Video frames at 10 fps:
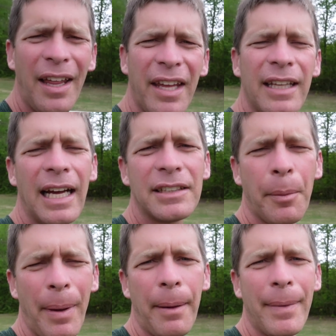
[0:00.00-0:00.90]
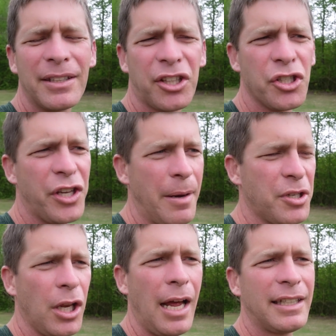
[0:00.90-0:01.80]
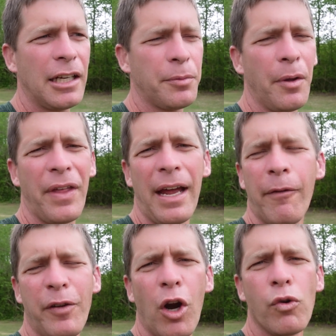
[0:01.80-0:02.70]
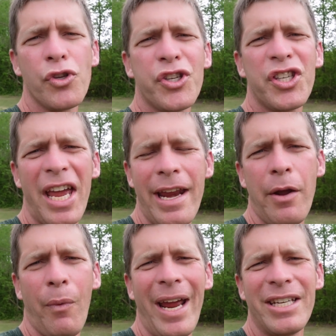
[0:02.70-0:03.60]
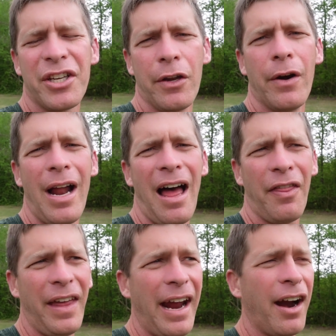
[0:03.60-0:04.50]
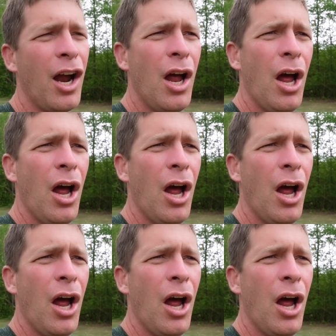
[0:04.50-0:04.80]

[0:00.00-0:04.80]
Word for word: so i think that's a big misconception a lot of times people think if you don't see any weeds and they're not there